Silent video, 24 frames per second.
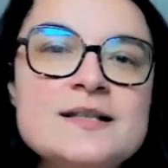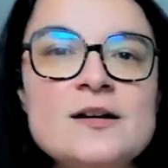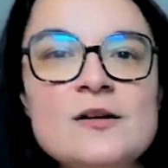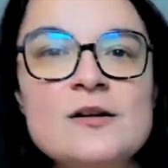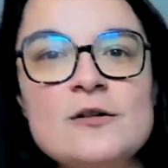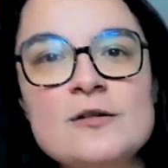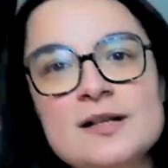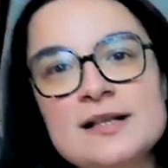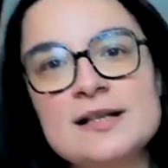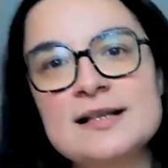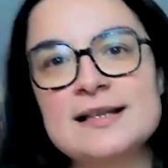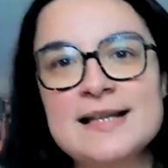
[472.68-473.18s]

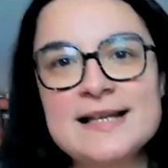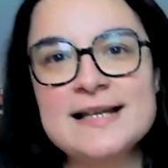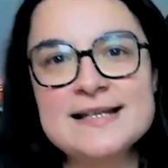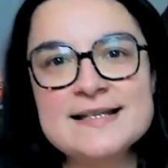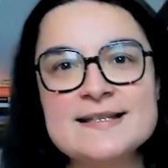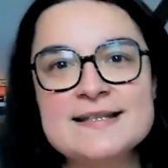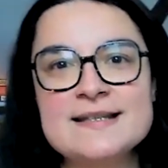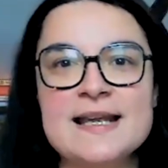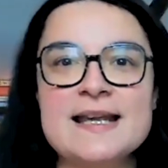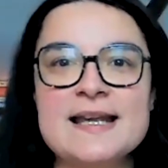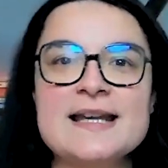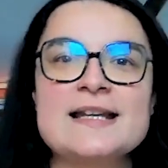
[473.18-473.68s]
So
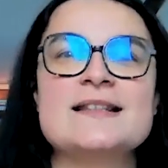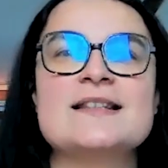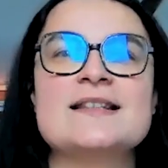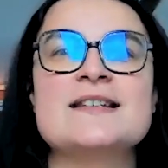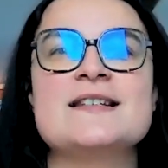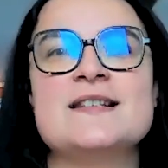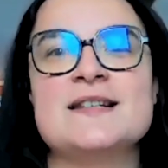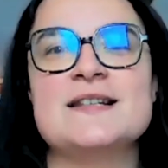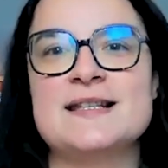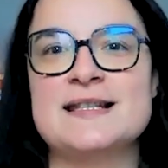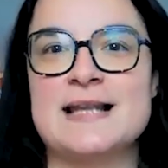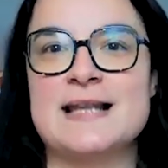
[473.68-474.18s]
let's take
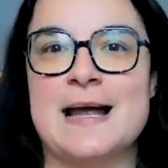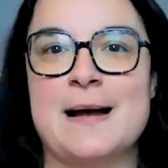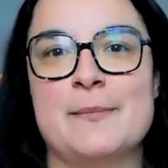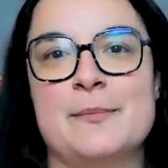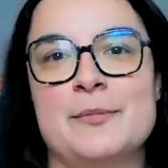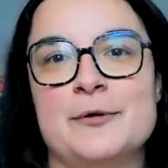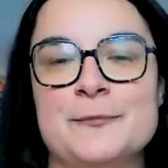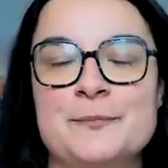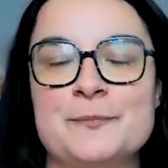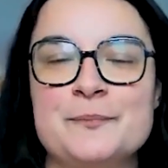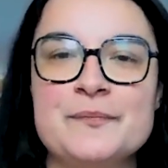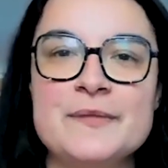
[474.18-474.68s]
this
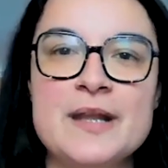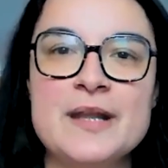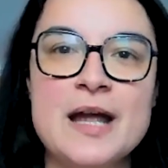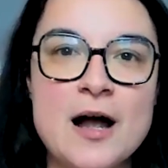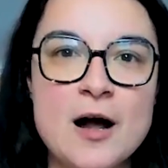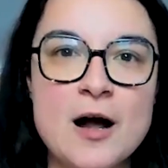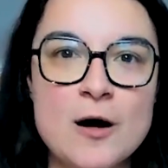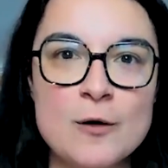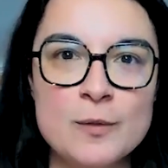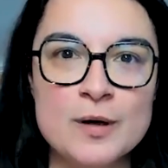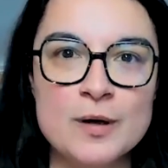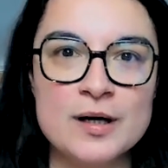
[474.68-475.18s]
example.
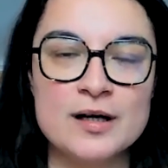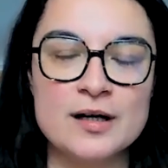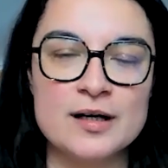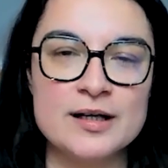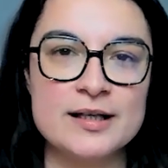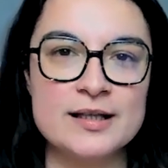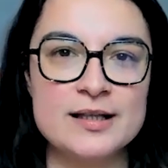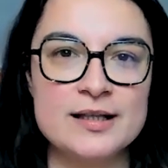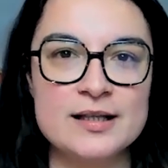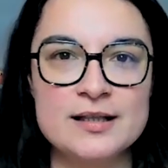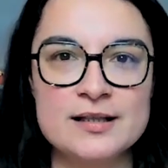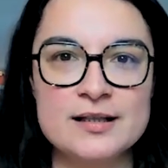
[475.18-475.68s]
Now,
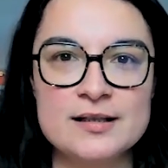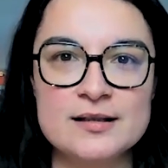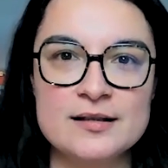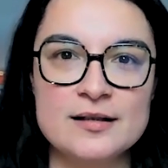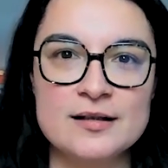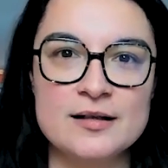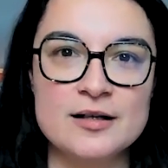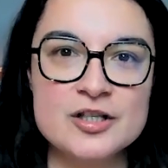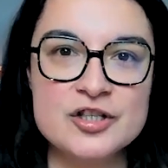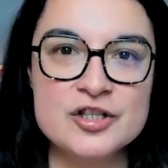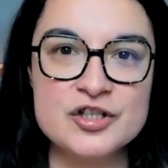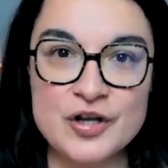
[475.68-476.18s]

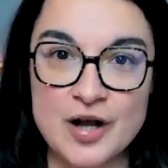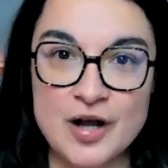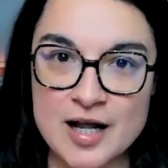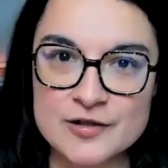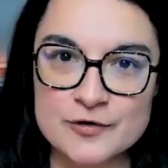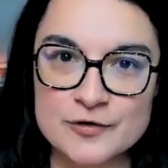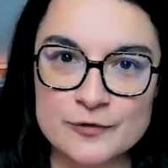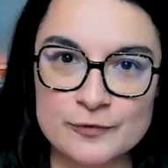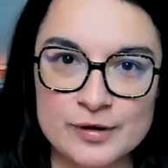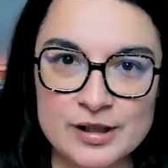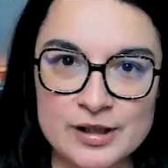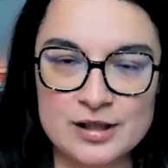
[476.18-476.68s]
in
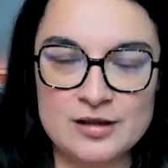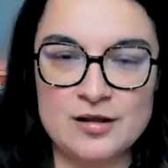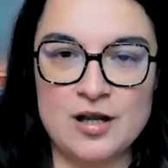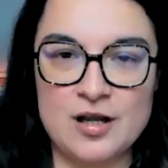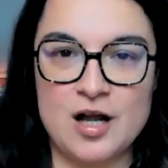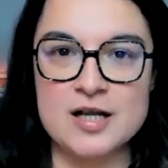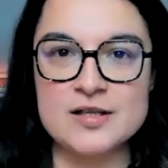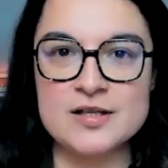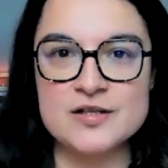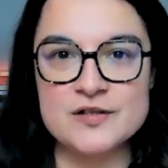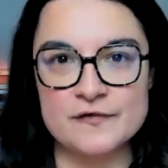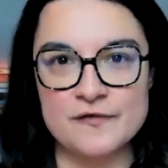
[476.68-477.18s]
January,
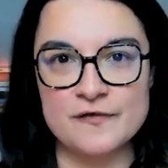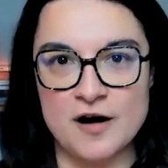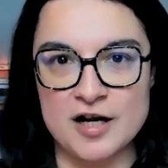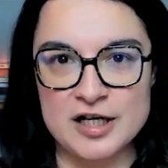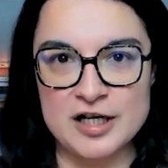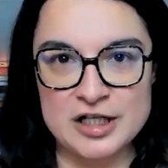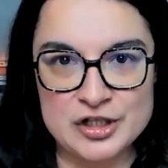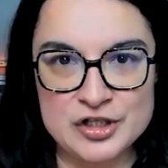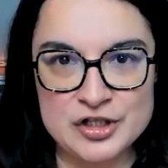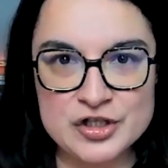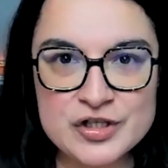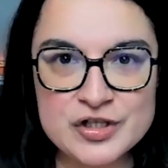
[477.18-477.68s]
lots of
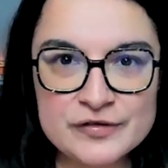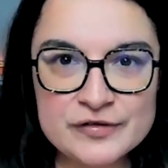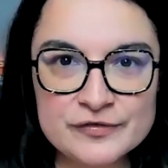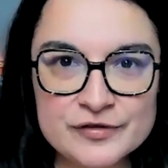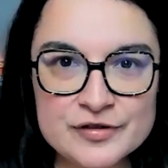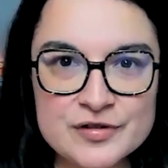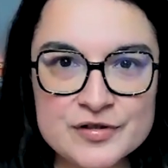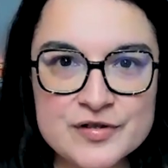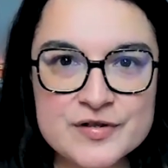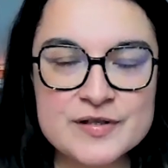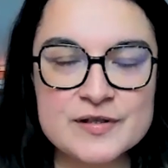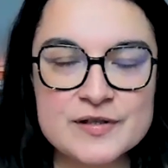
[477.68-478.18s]
high
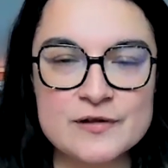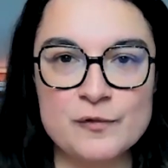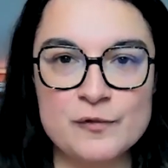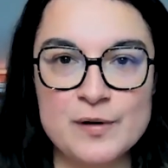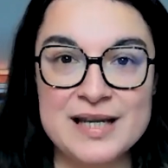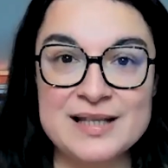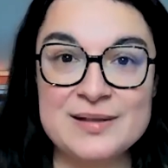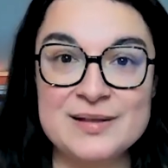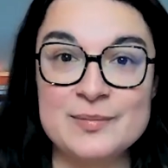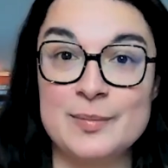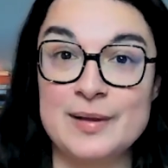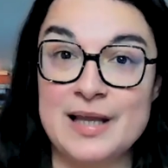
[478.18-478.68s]
achievers
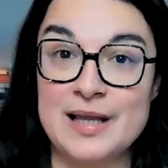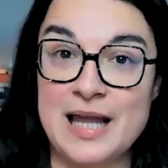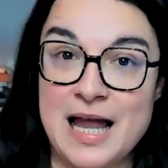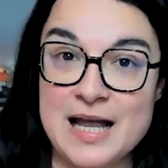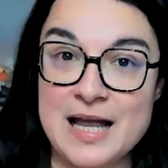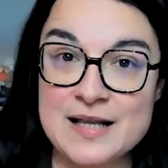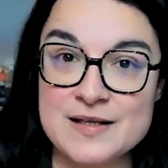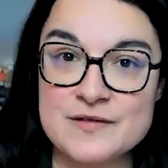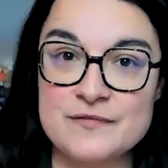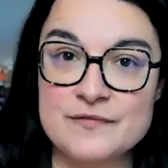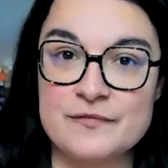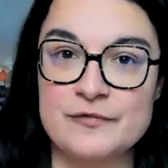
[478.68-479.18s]
create
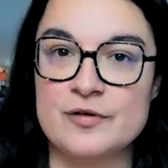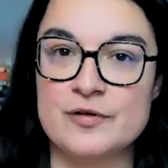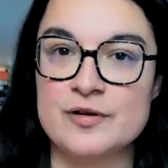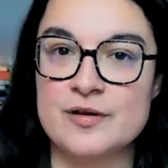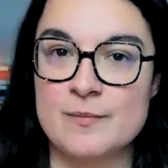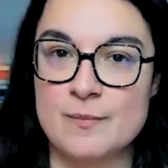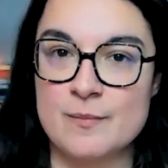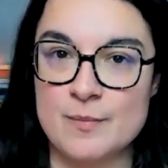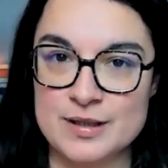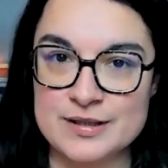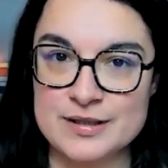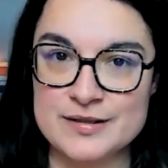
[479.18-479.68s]
plans for
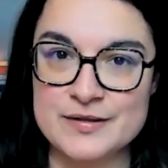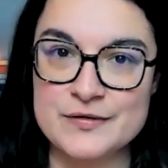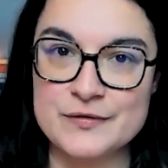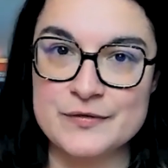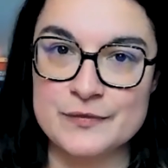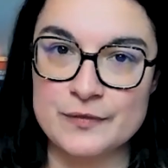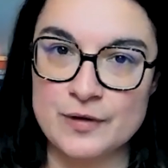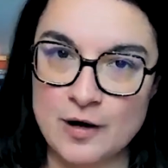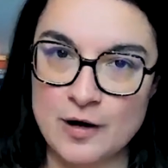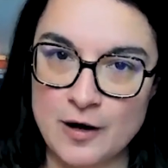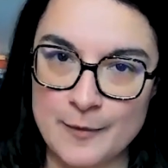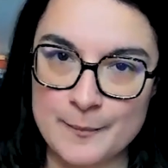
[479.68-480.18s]
the months
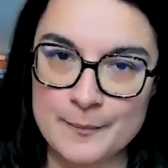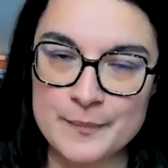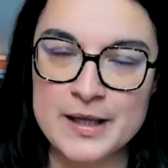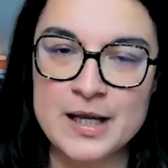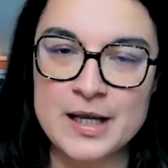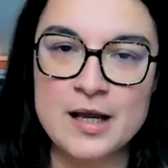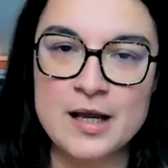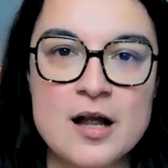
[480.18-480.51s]
to come.